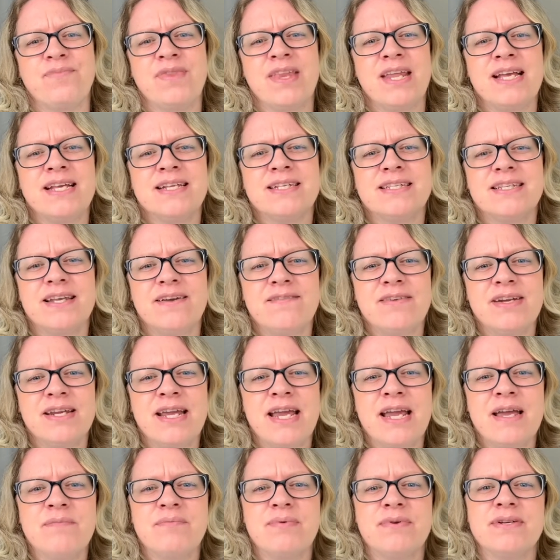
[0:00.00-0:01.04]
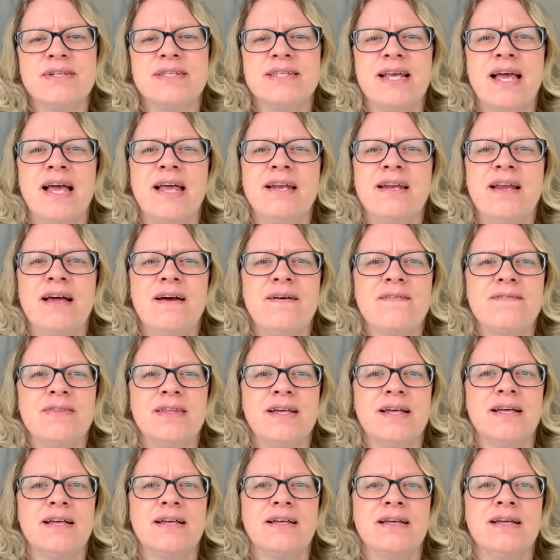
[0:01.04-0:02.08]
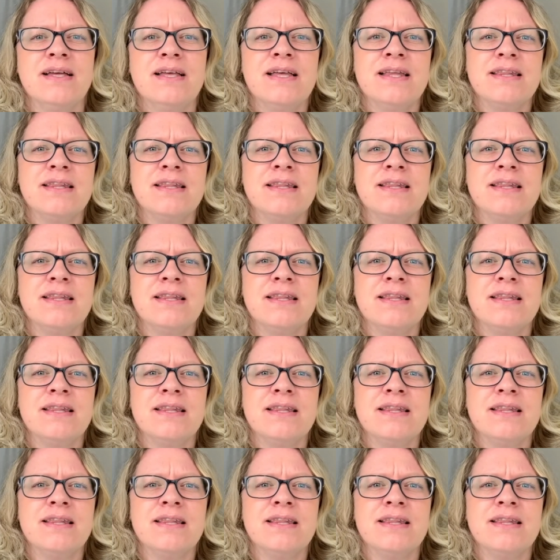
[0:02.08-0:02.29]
78% of the